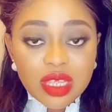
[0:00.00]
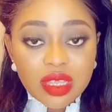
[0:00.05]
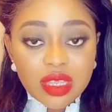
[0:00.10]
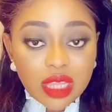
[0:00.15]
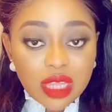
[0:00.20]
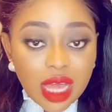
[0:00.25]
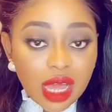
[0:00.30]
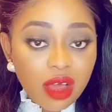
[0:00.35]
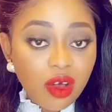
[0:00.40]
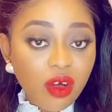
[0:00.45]

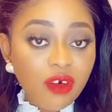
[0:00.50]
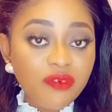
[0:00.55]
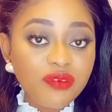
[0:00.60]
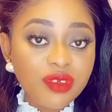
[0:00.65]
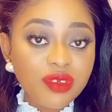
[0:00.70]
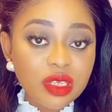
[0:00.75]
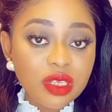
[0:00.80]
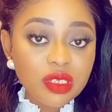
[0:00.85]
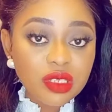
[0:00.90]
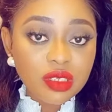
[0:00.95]
That
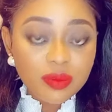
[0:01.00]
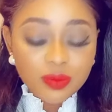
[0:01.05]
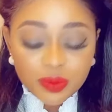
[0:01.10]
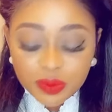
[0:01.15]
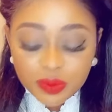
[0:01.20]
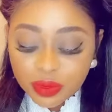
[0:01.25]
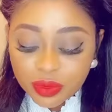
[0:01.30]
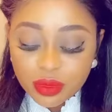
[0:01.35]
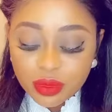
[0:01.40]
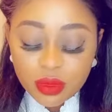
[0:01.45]
covers
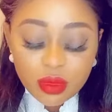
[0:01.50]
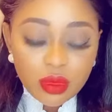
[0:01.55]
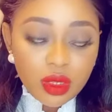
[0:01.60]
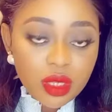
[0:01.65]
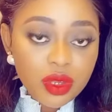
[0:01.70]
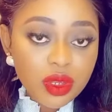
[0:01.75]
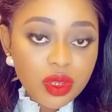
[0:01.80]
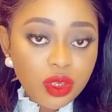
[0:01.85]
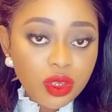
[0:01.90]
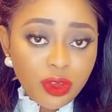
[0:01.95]

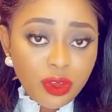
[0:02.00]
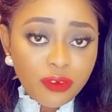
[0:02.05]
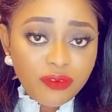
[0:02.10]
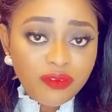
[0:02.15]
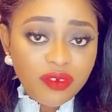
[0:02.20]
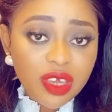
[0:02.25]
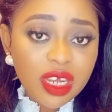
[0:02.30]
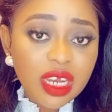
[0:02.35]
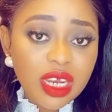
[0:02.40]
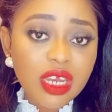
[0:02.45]
your
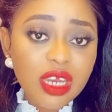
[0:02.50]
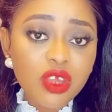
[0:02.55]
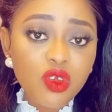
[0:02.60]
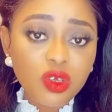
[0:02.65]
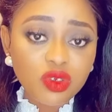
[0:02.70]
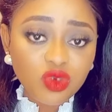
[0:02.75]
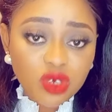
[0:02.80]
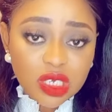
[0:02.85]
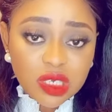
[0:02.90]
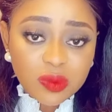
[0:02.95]
feeding,
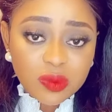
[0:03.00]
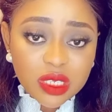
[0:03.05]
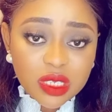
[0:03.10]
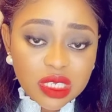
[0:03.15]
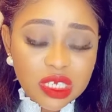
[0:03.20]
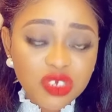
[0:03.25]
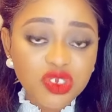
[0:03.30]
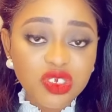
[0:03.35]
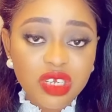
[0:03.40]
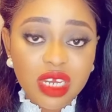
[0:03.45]
your
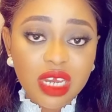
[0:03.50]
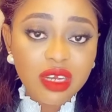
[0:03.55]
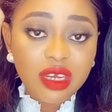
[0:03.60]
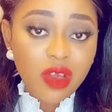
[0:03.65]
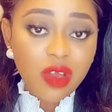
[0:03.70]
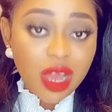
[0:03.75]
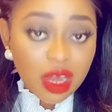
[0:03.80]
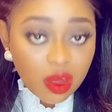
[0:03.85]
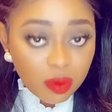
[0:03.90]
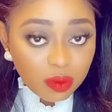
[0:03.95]
transportation, and
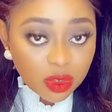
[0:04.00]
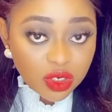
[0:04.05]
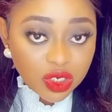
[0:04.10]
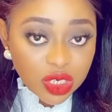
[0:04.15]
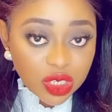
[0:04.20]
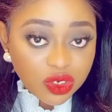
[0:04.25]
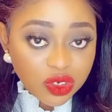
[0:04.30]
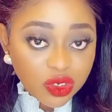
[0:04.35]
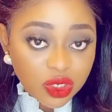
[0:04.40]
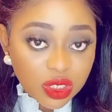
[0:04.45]
your
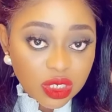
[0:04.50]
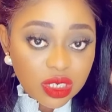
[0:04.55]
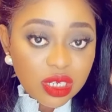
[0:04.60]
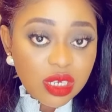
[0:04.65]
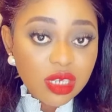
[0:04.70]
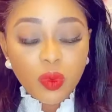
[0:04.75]
accommodation.